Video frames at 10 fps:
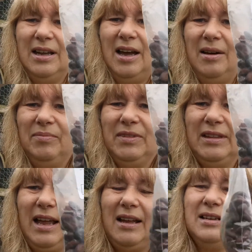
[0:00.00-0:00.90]

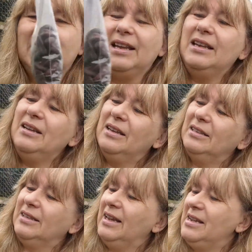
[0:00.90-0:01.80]
that
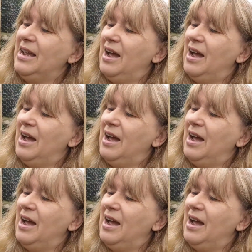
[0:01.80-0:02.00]
they